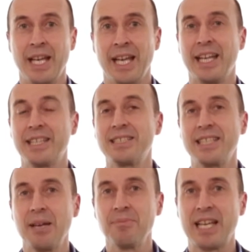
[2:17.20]
At the
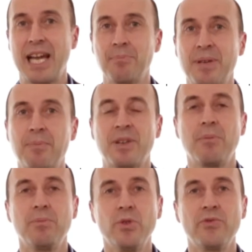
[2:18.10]
same time, people
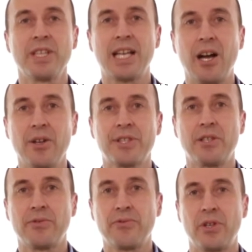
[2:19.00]
are moving out
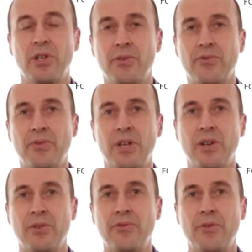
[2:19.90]

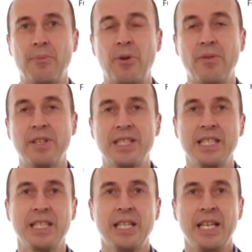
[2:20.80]
of
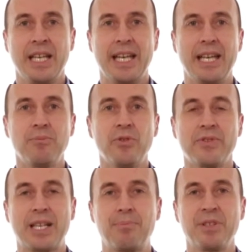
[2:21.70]
poverty and
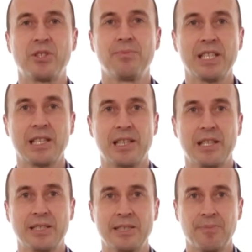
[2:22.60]
moving up into middle
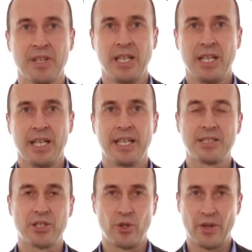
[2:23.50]
class.
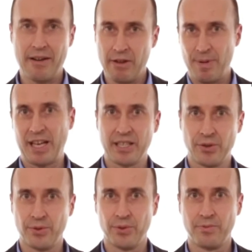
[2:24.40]
And so everybody
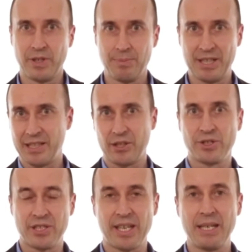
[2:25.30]
who will be in
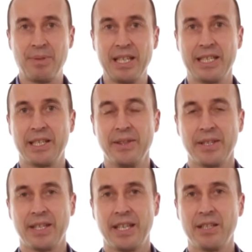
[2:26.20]
those 3
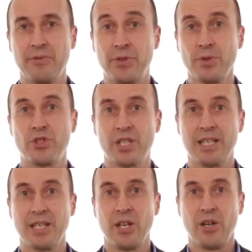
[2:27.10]
billion in the
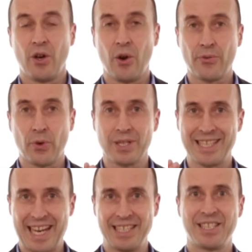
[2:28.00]
future, of
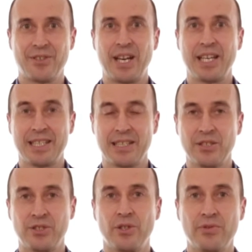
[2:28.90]
course, has the right and
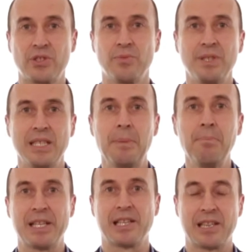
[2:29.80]
deserves to be
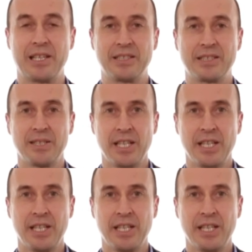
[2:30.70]
middle class.